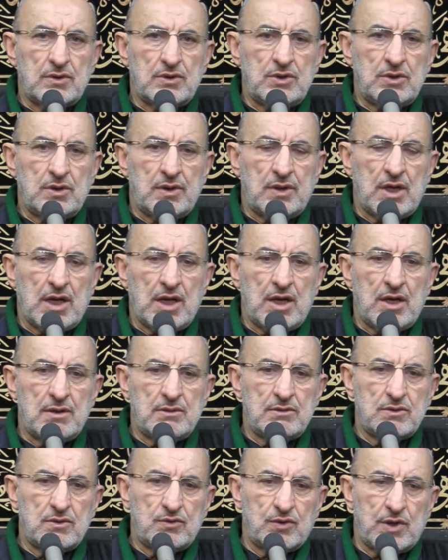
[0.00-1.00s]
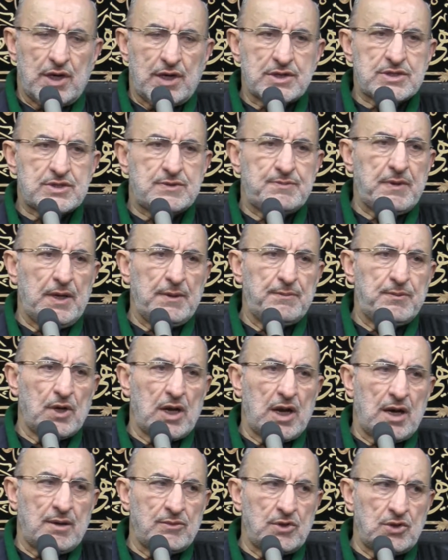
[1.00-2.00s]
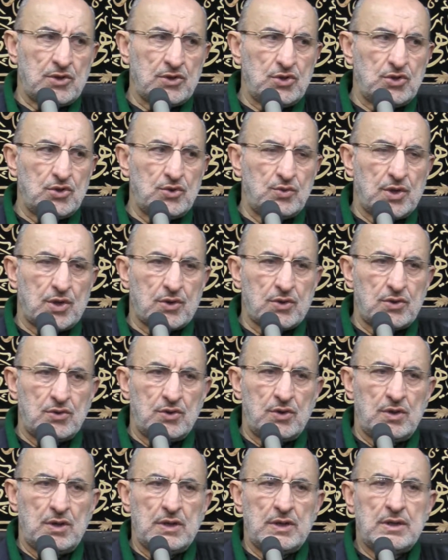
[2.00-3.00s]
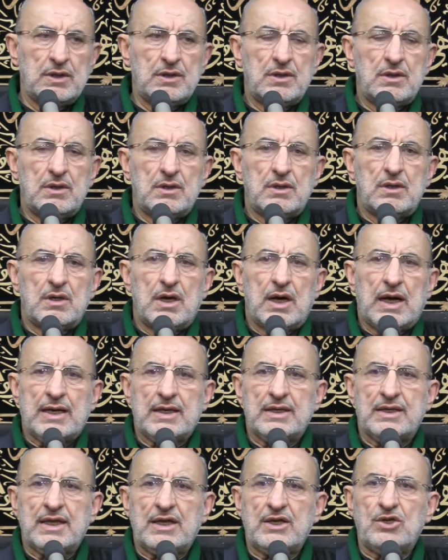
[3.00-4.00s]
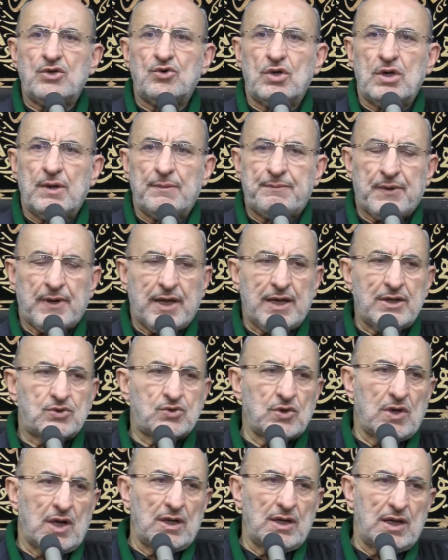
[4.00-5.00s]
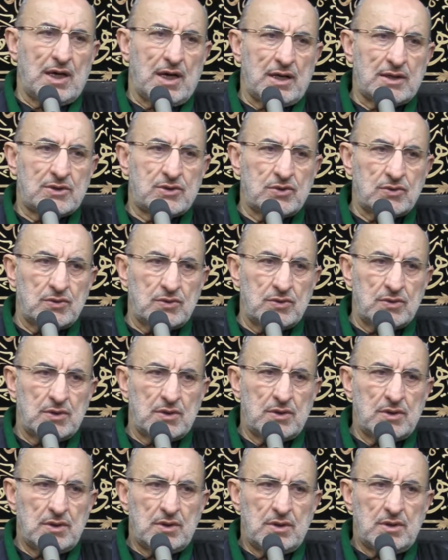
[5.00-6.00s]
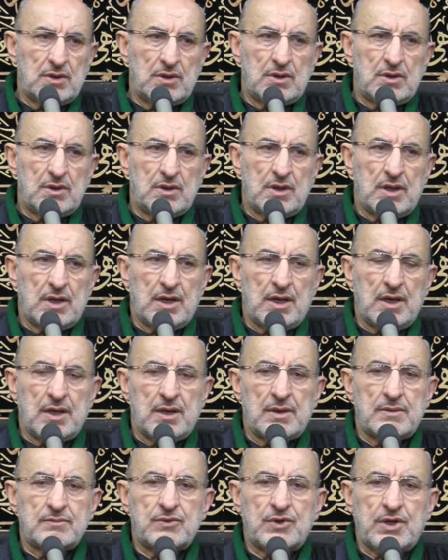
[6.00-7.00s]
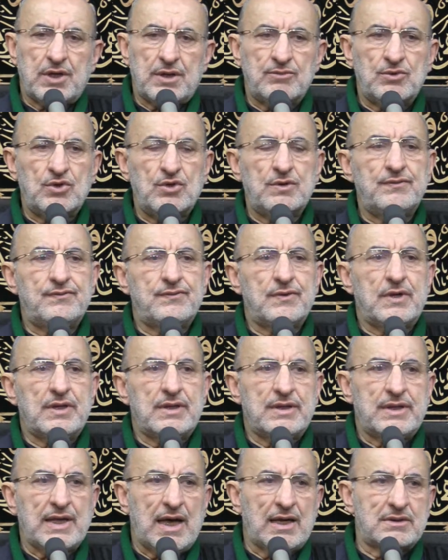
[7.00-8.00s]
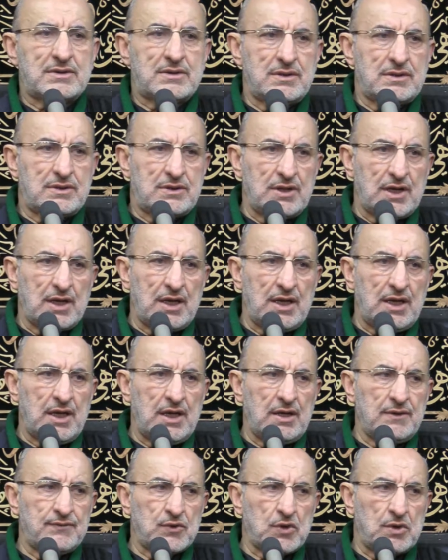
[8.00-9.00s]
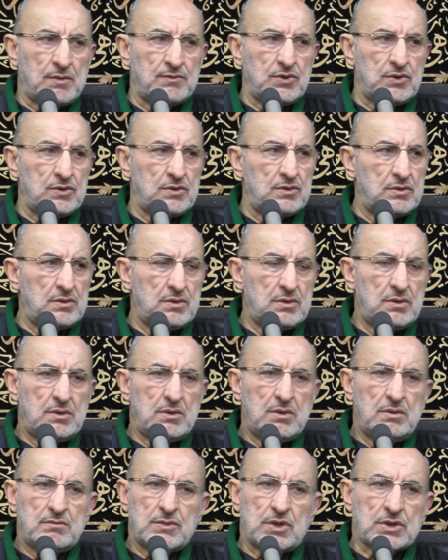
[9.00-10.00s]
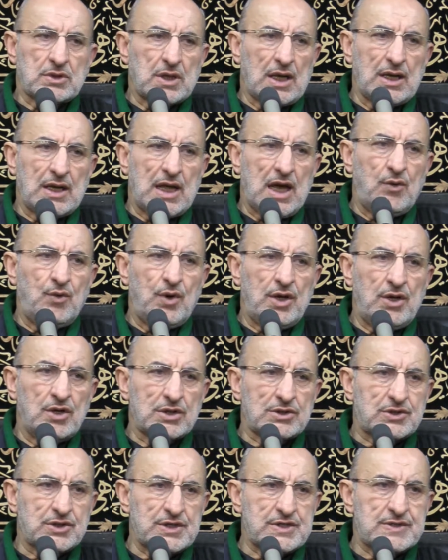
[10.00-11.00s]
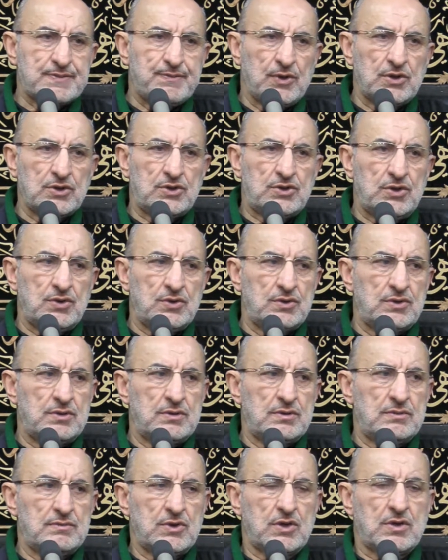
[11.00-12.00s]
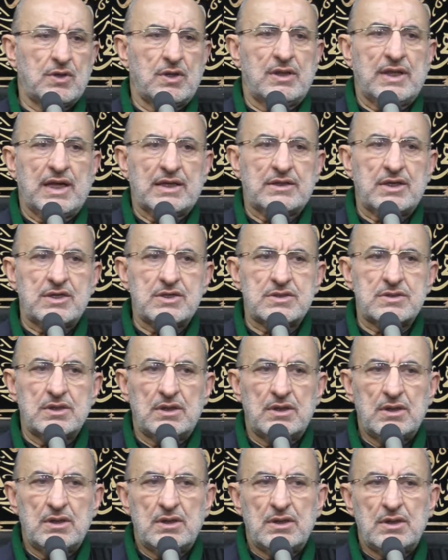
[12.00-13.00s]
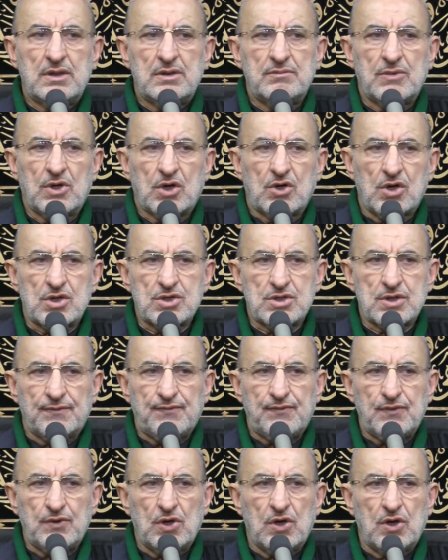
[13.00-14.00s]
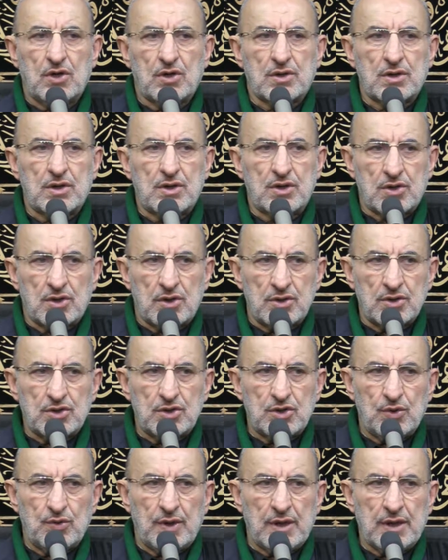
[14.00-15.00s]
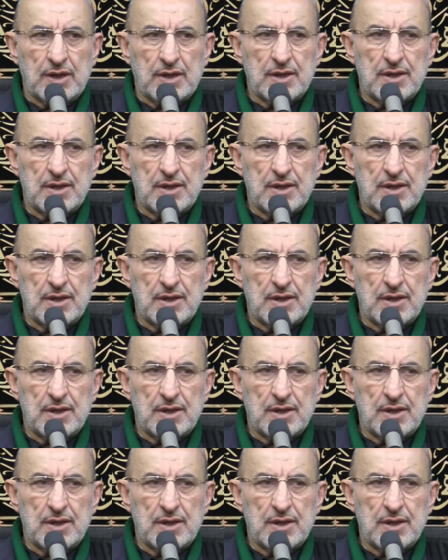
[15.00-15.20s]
the worst people among you will rule, and then you will pray to Allah to remove that tyranny from you, but Allah will not respond to you, because that is because of your wrongdoing.